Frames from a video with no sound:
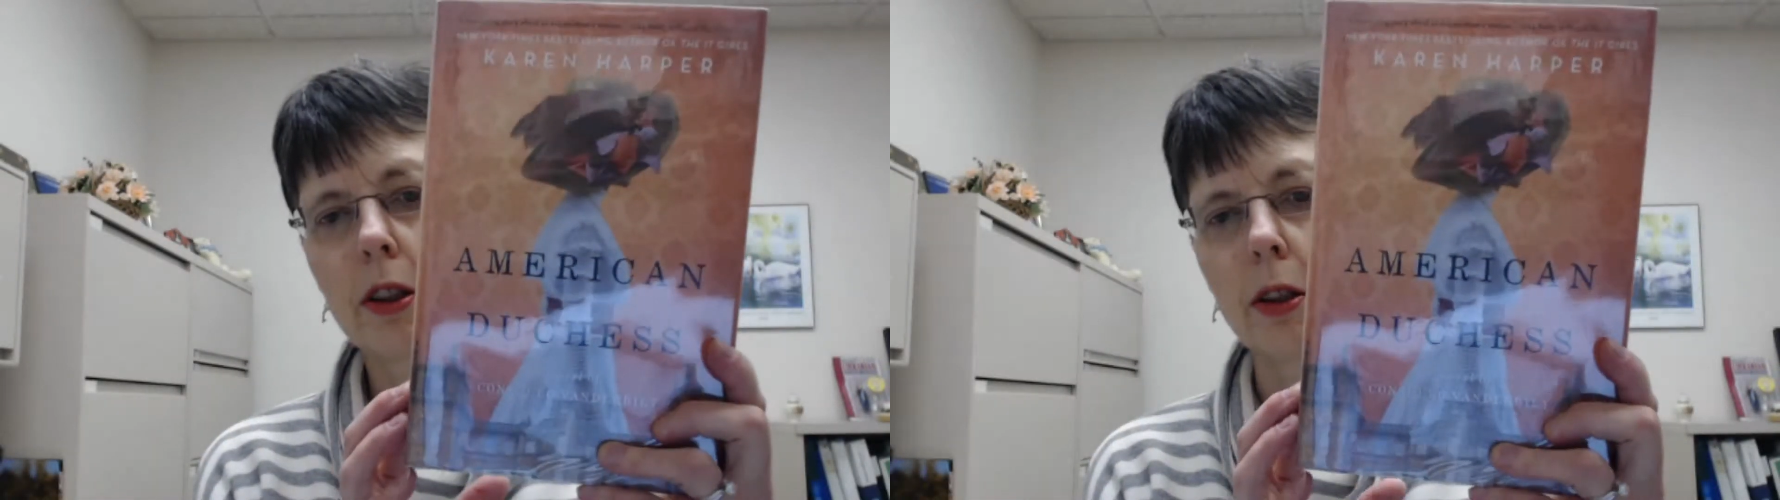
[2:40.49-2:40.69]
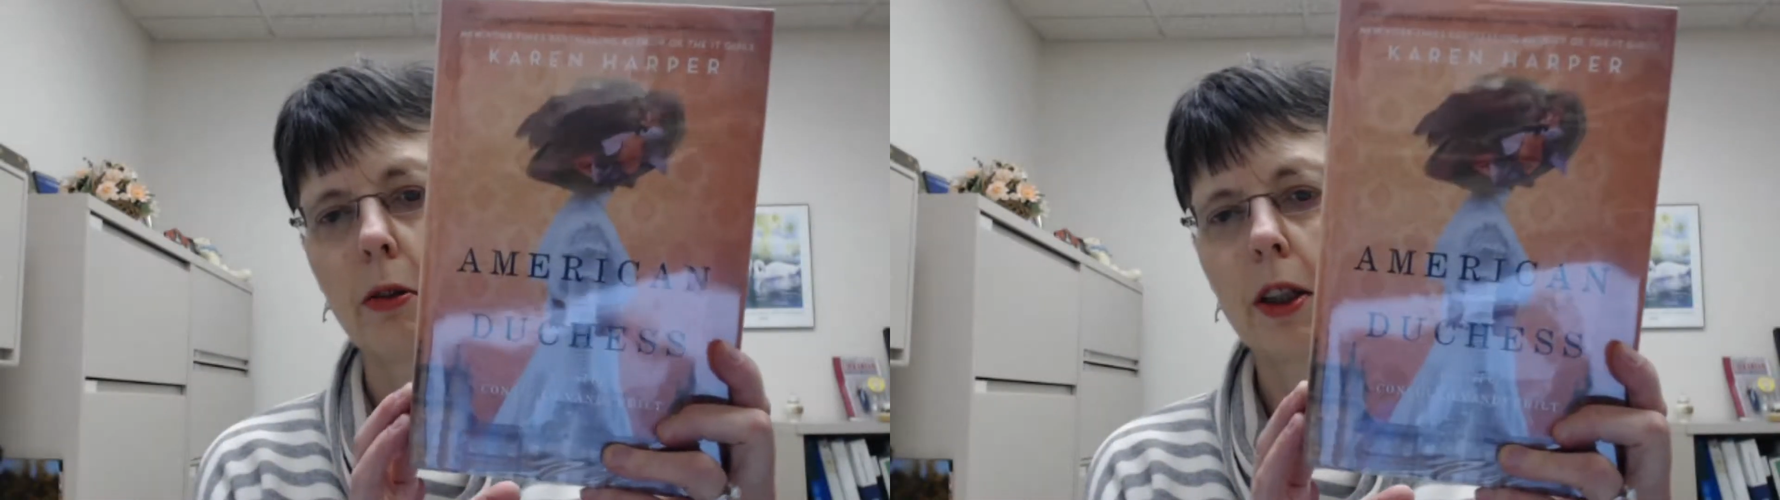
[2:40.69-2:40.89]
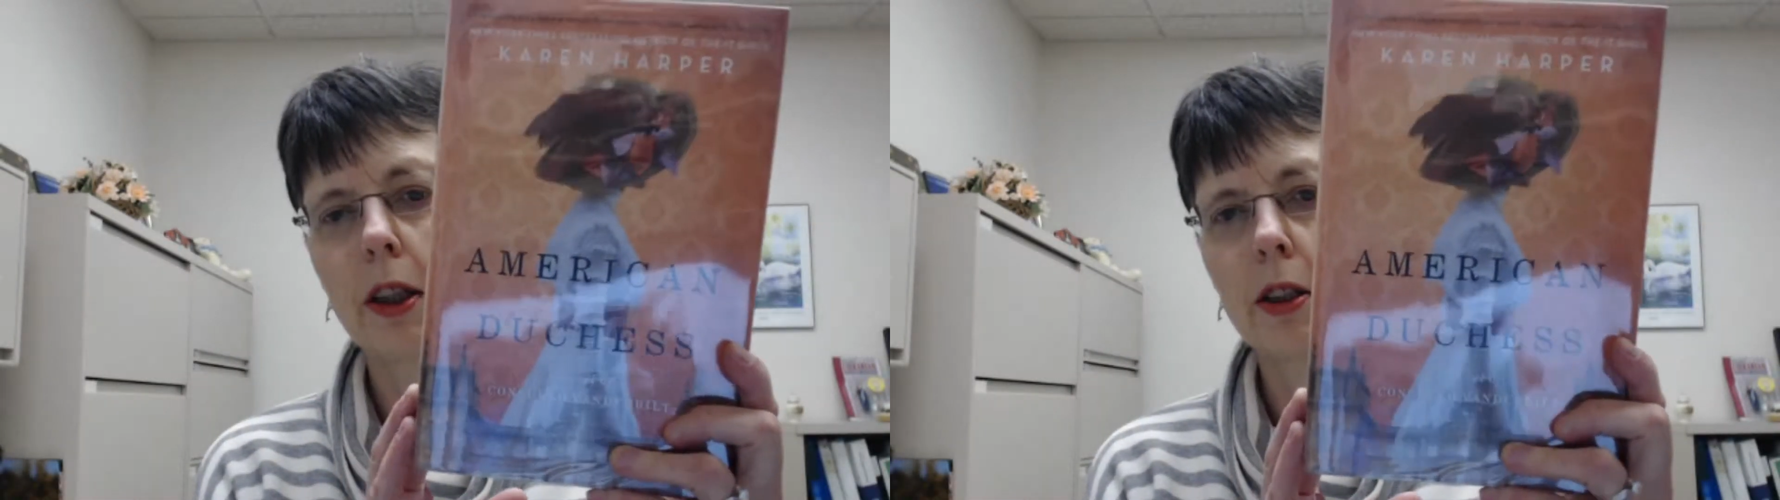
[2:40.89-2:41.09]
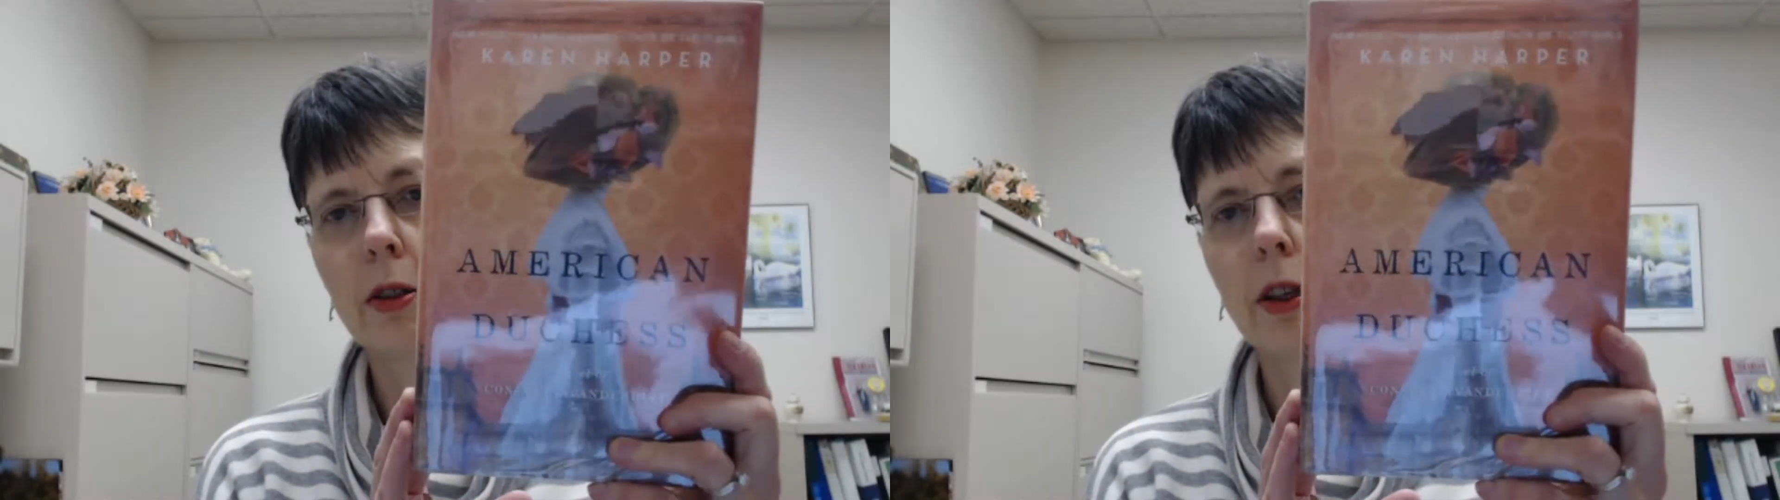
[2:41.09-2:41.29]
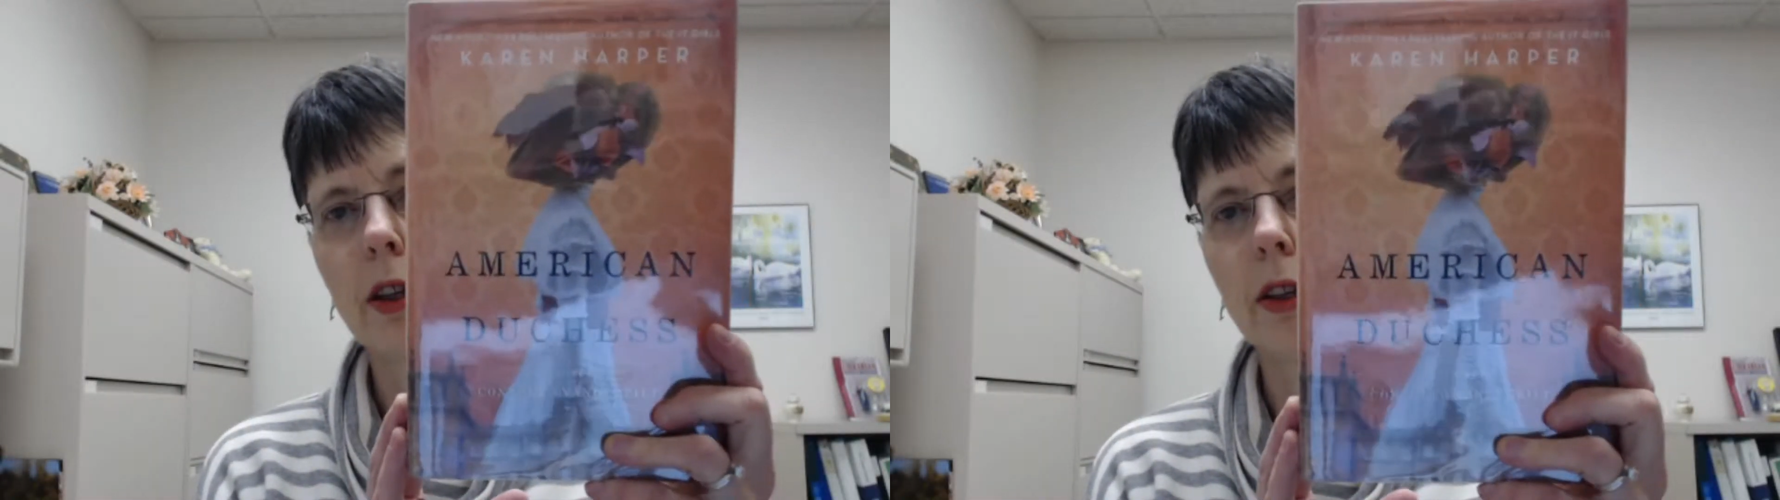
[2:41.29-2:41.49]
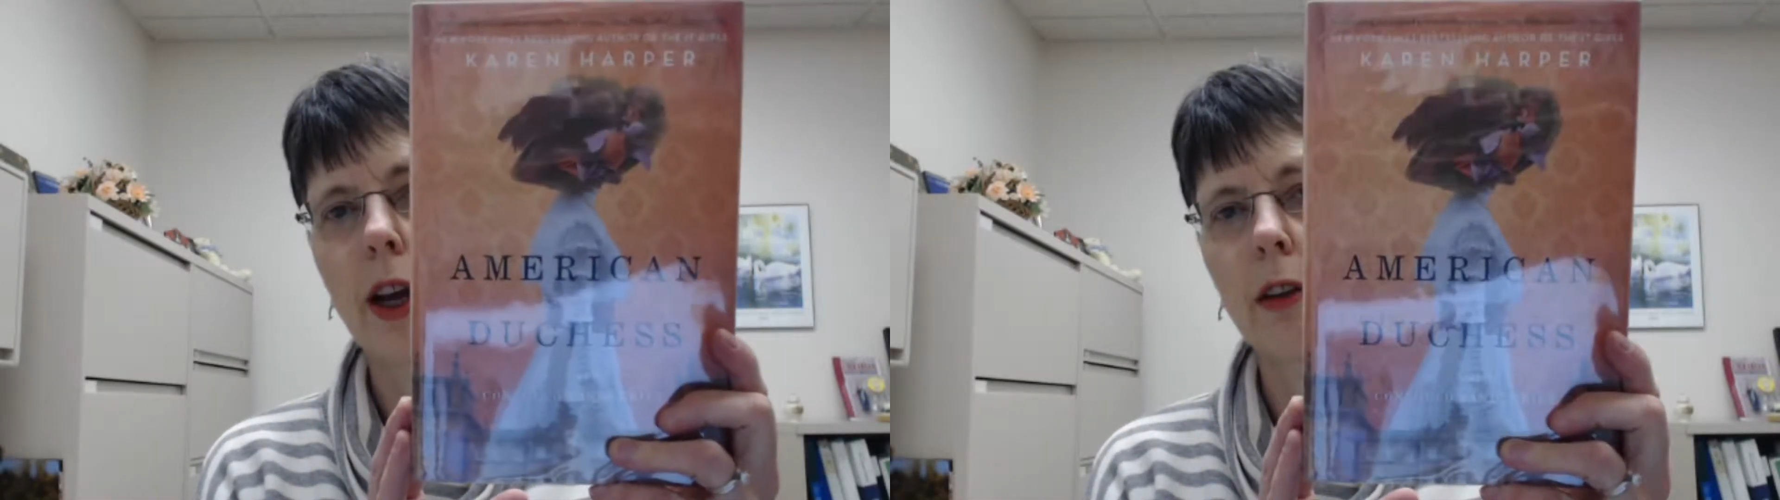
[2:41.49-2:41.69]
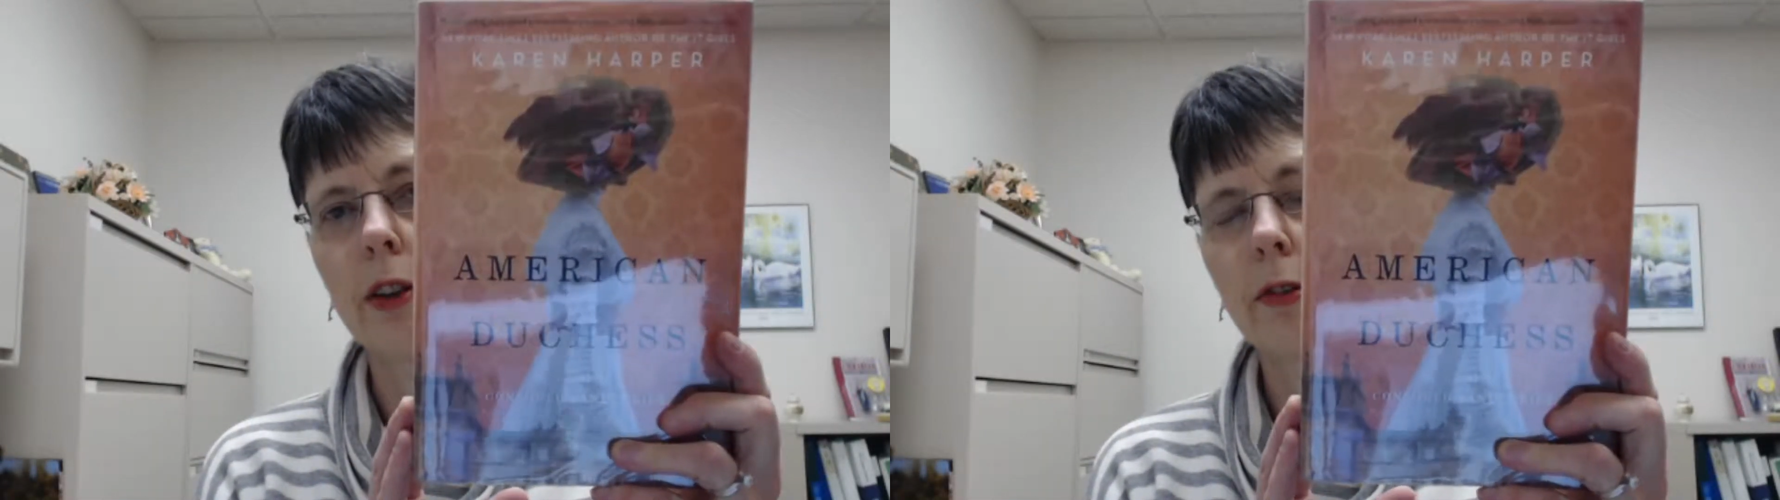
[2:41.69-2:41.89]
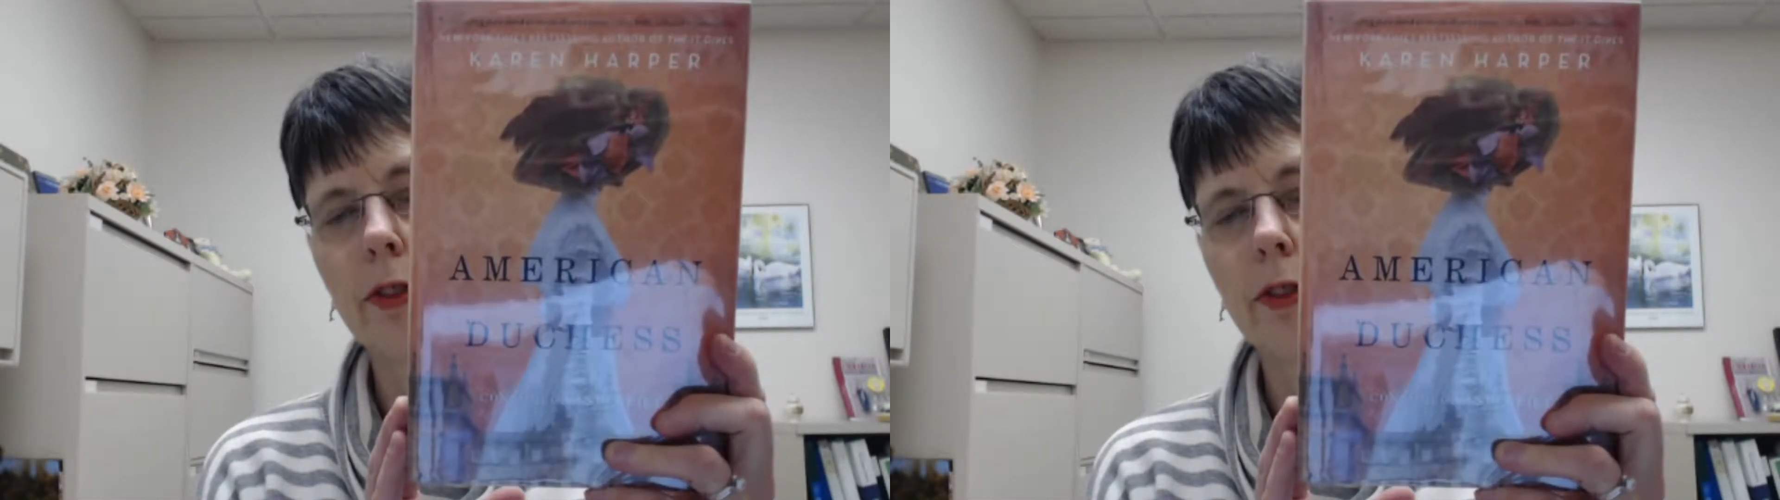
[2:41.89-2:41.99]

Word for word: So, a historical novel